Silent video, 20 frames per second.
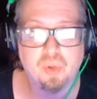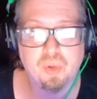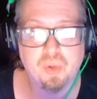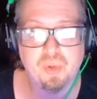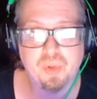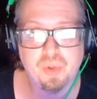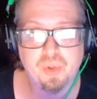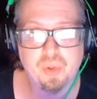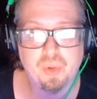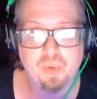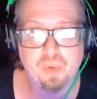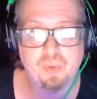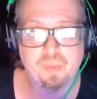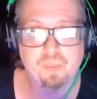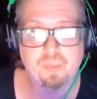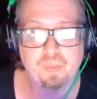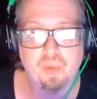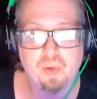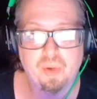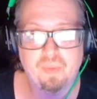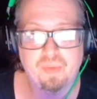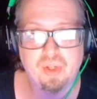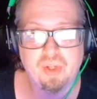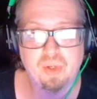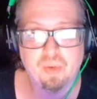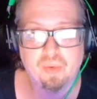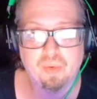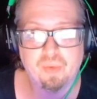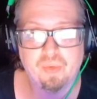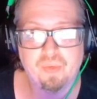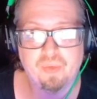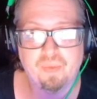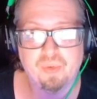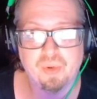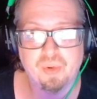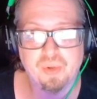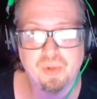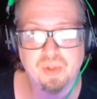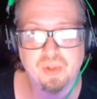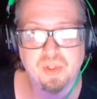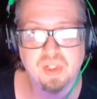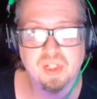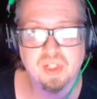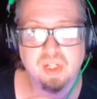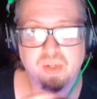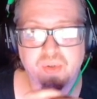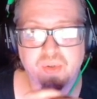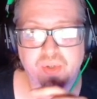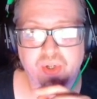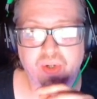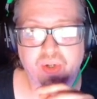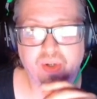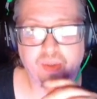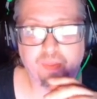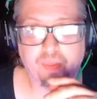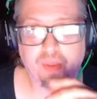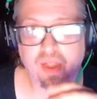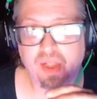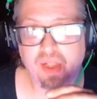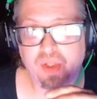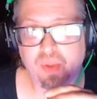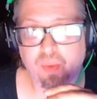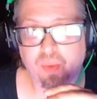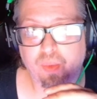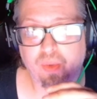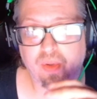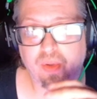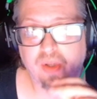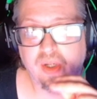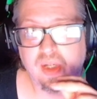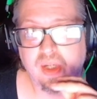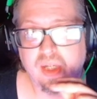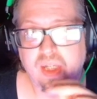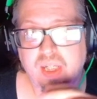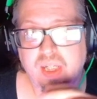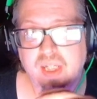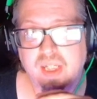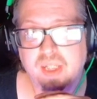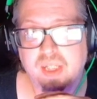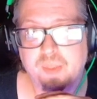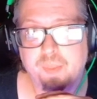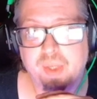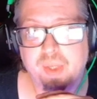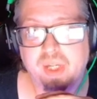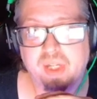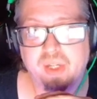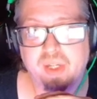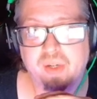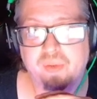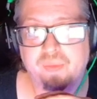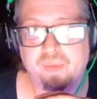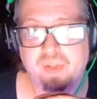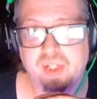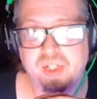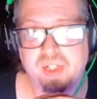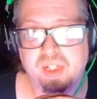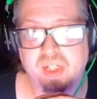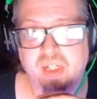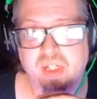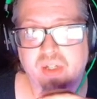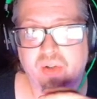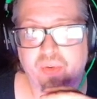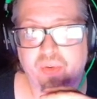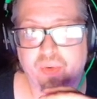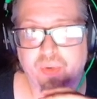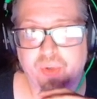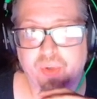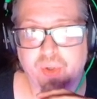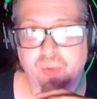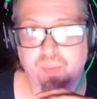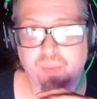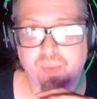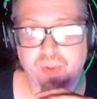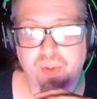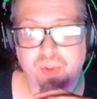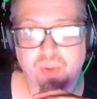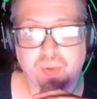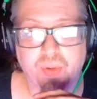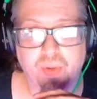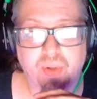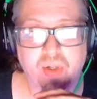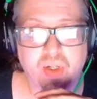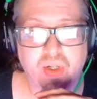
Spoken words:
totem of the Earth versions now share a placeholder in the bank interface like other totems do.